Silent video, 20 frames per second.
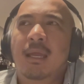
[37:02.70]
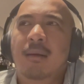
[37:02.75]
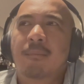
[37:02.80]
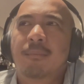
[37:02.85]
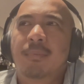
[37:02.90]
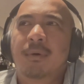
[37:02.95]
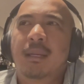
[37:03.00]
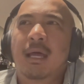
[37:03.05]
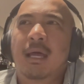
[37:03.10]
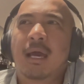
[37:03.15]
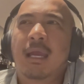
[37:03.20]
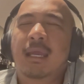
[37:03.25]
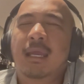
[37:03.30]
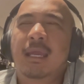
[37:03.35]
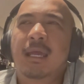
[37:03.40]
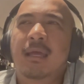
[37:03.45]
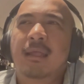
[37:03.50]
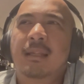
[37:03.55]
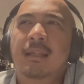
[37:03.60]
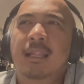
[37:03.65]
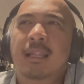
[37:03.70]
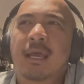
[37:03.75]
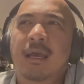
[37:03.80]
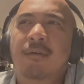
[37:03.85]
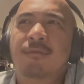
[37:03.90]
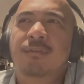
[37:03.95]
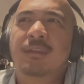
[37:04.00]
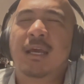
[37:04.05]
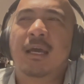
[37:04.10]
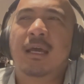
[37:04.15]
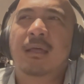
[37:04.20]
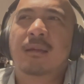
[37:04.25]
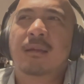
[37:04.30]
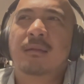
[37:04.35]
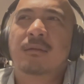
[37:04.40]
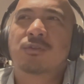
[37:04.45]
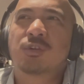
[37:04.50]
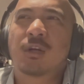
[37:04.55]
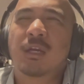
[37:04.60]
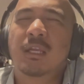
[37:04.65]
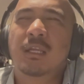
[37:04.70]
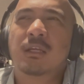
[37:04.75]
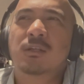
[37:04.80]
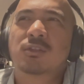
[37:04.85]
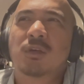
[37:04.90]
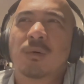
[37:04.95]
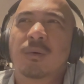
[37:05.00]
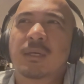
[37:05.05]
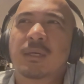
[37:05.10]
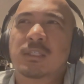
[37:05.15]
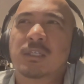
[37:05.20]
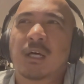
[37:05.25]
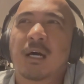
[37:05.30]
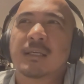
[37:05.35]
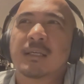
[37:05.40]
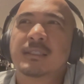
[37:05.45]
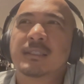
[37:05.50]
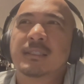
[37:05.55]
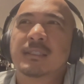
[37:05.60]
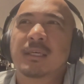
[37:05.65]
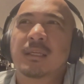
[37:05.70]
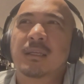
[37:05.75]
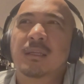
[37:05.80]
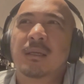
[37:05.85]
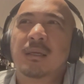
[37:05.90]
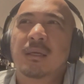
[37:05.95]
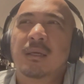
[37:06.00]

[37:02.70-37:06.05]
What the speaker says: But I had left that training so exhausted